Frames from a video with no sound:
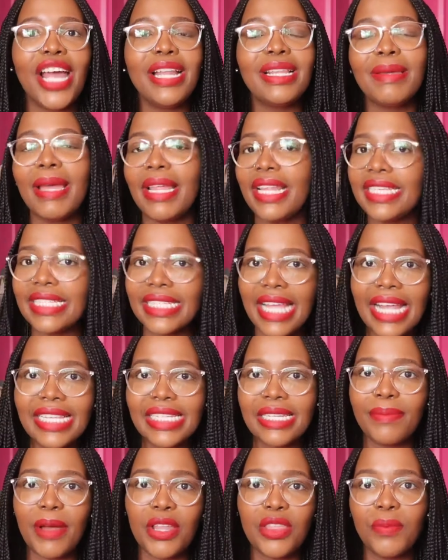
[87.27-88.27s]
and get
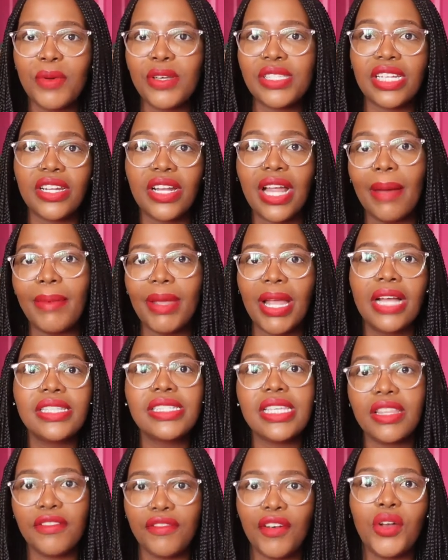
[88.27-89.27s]
excited about the books that are coming
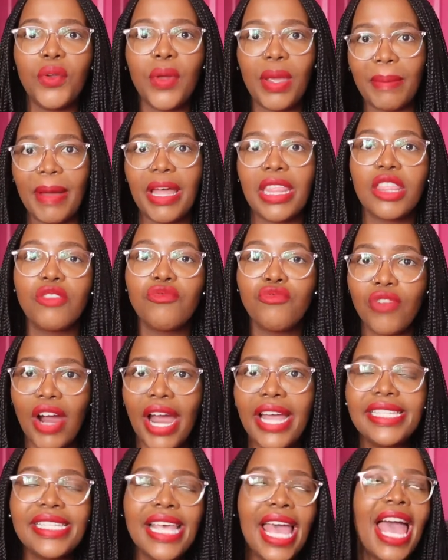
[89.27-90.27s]
out in the following month,
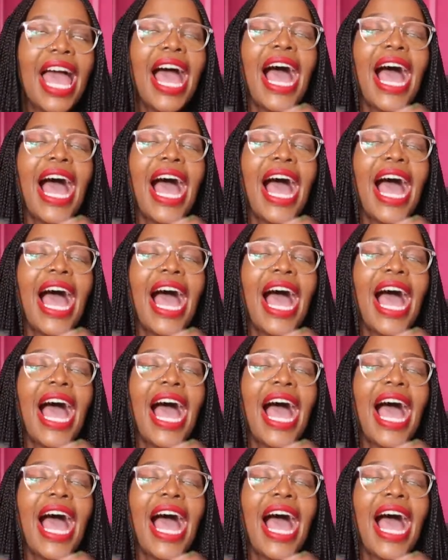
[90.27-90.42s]
right?